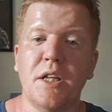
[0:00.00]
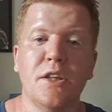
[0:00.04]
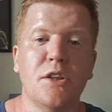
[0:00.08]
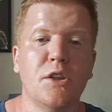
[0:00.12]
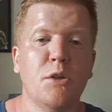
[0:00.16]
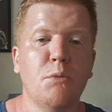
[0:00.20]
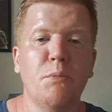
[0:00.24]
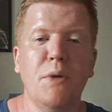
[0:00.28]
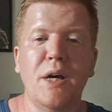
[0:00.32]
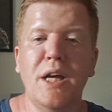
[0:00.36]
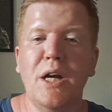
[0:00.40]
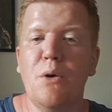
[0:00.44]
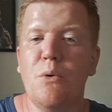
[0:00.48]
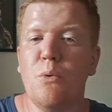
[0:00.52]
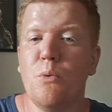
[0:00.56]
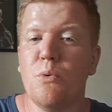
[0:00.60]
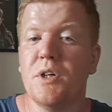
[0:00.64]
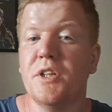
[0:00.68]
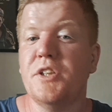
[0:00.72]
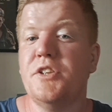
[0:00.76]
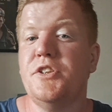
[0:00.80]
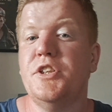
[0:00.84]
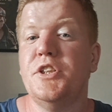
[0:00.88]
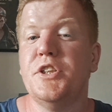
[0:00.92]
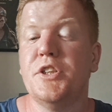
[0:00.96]
no matter
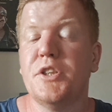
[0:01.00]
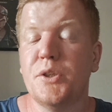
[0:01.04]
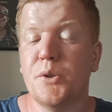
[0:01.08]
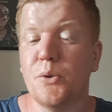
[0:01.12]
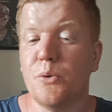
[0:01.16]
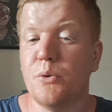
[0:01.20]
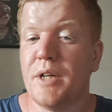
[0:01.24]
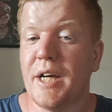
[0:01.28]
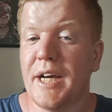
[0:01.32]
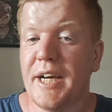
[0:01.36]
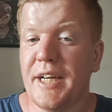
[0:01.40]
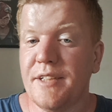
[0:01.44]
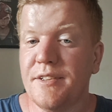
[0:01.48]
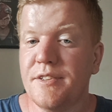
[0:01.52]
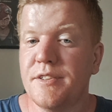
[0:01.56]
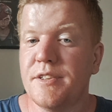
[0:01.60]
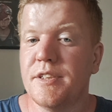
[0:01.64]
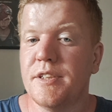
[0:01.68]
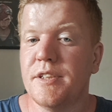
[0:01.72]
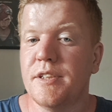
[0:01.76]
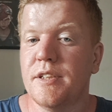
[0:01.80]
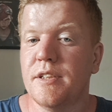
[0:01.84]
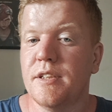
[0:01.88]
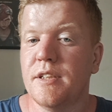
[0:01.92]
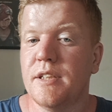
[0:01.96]
what you
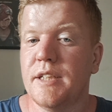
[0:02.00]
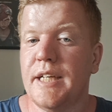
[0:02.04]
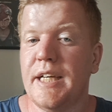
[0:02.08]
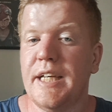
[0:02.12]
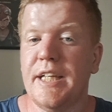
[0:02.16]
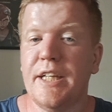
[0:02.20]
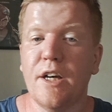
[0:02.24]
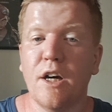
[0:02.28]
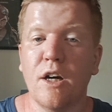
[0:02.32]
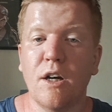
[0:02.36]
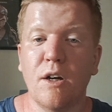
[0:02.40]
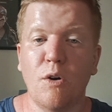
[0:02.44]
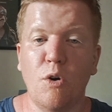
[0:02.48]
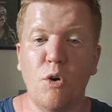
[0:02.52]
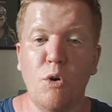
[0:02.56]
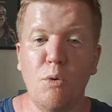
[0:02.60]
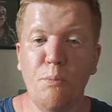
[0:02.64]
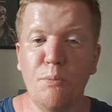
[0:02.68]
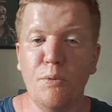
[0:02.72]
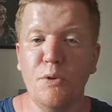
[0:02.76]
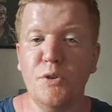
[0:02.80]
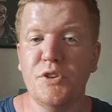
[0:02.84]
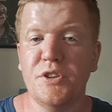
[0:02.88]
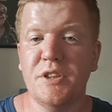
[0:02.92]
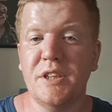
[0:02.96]
create in
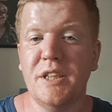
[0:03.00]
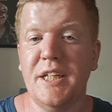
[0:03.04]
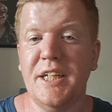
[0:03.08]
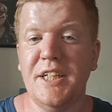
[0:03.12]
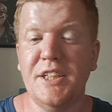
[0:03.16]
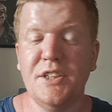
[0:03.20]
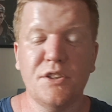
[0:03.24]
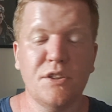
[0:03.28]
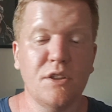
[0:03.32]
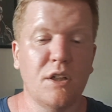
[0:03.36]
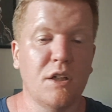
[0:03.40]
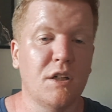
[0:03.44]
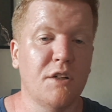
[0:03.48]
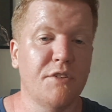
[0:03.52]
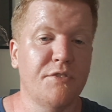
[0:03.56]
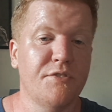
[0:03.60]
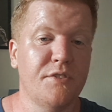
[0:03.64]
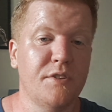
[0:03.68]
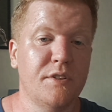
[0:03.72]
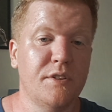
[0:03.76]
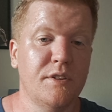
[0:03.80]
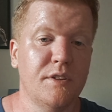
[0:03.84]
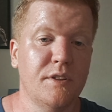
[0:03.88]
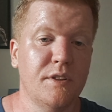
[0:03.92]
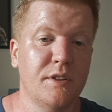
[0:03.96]
homebrew settings of
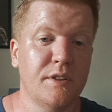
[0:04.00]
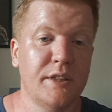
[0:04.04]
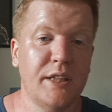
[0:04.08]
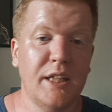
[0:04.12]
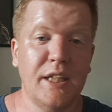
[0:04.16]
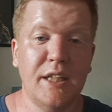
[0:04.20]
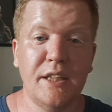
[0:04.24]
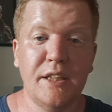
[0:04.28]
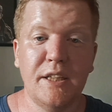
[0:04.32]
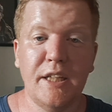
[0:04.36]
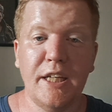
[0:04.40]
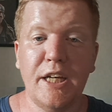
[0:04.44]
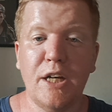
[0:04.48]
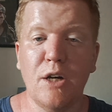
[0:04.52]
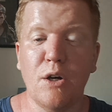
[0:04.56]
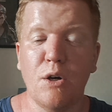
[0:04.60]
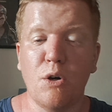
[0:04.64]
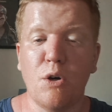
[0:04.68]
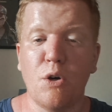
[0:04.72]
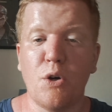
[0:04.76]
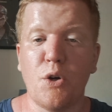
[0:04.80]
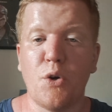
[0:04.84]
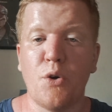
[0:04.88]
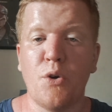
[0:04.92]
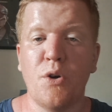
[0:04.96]
D&D,
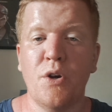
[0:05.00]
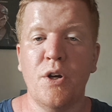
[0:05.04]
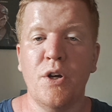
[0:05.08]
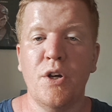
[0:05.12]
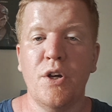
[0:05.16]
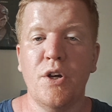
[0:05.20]
or